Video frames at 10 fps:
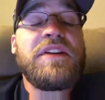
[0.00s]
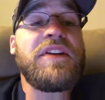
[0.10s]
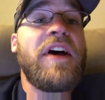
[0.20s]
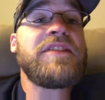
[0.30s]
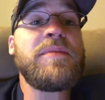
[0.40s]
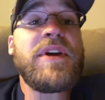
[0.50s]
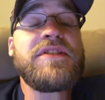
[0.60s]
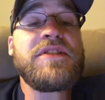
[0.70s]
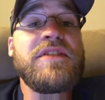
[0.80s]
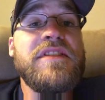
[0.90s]
Not to
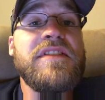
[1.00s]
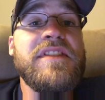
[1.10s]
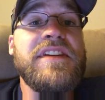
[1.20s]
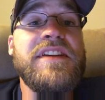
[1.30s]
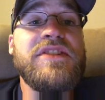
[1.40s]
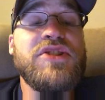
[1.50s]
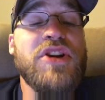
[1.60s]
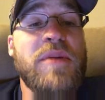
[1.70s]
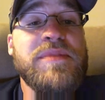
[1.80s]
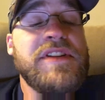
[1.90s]
mention the
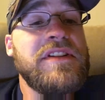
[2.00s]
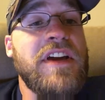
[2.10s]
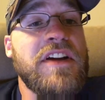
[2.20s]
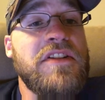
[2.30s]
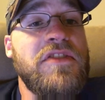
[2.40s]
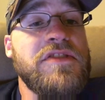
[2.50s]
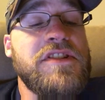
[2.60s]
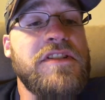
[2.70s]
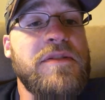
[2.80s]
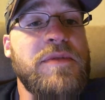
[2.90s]
jumps in
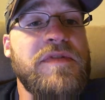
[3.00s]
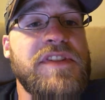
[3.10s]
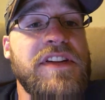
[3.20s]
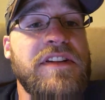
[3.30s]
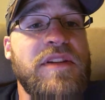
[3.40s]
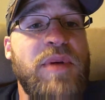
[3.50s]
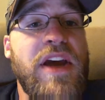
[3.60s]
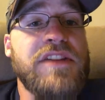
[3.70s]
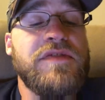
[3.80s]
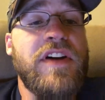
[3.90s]
technology that we've seen in the
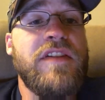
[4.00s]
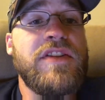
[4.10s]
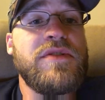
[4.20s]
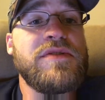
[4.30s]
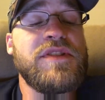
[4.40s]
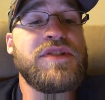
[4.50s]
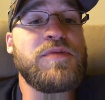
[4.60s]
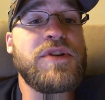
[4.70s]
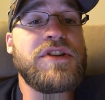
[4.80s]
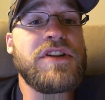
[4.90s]
past 5 years. The
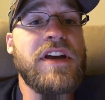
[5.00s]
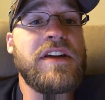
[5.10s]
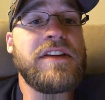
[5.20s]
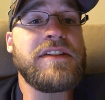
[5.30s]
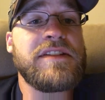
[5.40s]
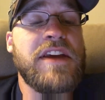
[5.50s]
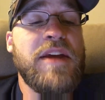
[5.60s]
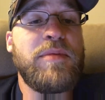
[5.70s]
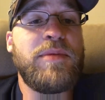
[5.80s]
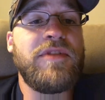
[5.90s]
Switch is
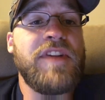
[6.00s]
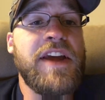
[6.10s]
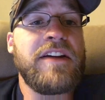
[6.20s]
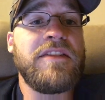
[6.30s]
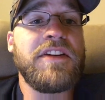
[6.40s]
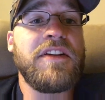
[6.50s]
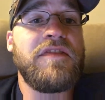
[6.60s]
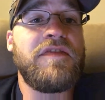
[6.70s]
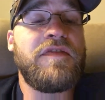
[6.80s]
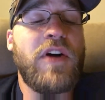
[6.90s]
capable of handling
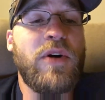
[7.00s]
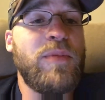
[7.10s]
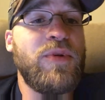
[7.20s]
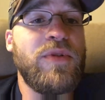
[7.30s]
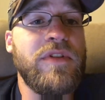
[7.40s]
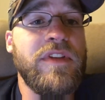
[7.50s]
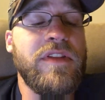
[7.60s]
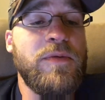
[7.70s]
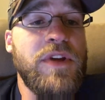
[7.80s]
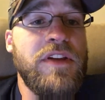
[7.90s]
far more
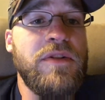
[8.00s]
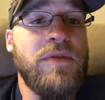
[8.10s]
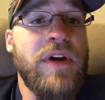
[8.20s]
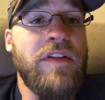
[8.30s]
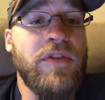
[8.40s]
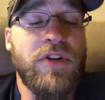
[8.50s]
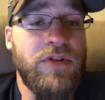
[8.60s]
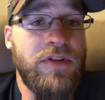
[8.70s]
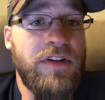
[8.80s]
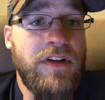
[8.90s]
than the Wii U ever
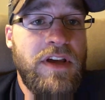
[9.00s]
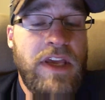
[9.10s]
could.